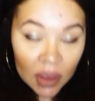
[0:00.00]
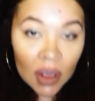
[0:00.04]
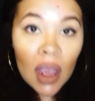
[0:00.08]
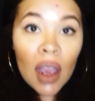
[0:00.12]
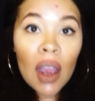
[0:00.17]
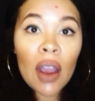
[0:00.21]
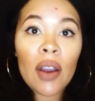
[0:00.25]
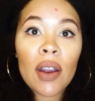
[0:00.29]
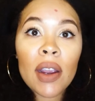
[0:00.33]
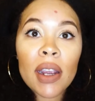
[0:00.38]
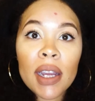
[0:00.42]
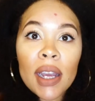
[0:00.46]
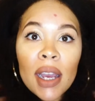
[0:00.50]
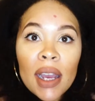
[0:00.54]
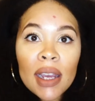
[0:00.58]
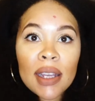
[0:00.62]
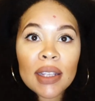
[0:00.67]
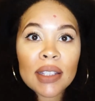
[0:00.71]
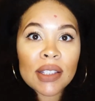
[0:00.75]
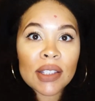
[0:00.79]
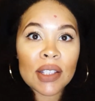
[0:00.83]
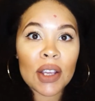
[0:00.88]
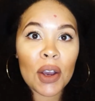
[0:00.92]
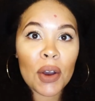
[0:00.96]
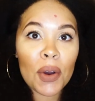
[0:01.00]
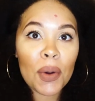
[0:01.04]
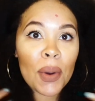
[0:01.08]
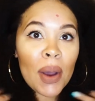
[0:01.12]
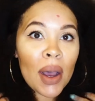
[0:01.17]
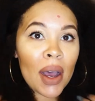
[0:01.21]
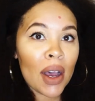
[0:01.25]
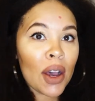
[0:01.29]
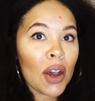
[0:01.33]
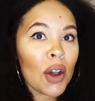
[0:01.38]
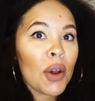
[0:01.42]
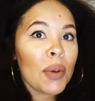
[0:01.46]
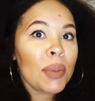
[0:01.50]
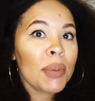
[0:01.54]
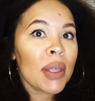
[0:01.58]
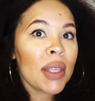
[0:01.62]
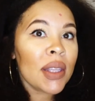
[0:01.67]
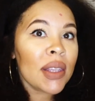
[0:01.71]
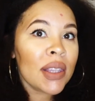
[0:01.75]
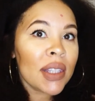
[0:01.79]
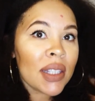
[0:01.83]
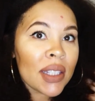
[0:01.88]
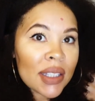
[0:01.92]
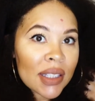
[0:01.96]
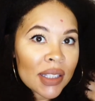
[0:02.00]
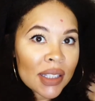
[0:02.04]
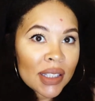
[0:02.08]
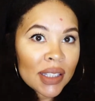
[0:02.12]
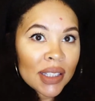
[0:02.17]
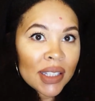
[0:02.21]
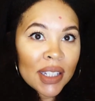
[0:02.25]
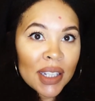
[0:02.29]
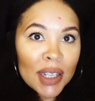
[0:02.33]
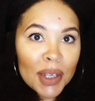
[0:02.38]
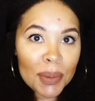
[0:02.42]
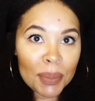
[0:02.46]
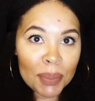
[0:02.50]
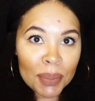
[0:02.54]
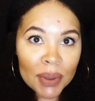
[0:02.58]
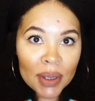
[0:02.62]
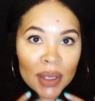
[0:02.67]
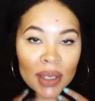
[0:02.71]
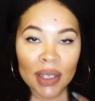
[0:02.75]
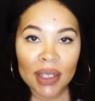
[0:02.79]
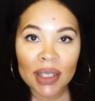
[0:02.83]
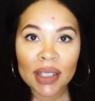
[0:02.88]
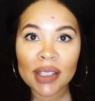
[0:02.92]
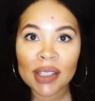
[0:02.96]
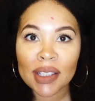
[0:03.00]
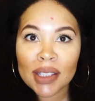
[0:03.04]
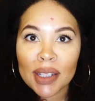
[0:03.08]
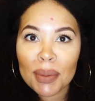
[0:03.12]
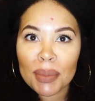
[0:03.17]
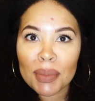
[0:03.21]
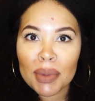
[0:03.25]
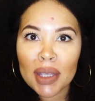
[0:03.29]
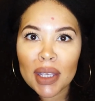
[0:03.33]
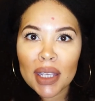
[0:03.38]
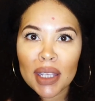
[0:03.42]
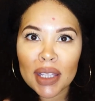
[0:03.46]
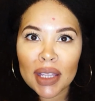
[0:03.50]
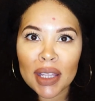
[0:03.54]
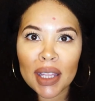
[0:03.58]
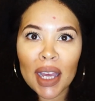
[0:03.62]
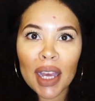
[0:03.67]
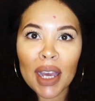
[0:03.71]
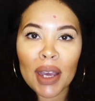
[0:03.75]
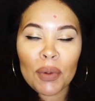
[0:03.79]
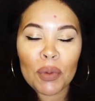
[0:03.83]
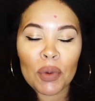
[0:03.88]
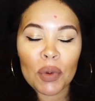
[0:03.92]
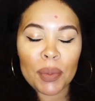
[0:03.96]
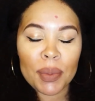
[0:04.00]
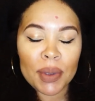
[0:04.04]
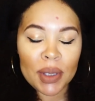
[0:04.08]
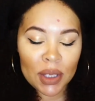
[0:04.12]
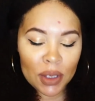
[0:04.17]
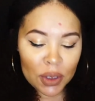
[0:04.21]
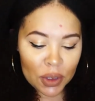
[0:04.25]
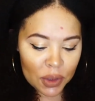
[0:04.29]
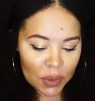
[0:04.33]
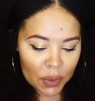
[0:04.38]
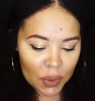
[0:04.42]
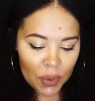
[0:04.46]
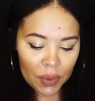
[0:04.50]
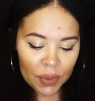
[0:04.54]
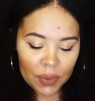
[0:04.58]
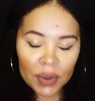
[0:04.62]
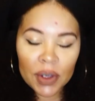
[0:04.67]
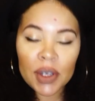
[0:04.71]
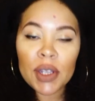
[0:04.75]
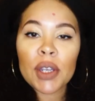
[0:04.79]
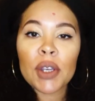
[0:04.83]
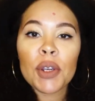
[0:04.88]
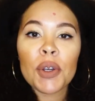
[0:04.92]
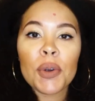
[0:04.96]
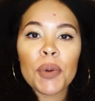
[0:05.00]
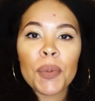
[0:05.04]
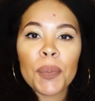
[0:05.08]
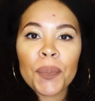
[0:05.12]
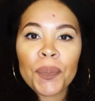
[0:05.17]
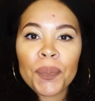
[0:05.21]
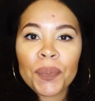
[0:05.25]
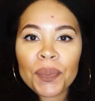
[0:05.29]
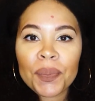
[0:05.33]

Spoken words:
Alright guys, so I hope that this tip is something that will be useful for you.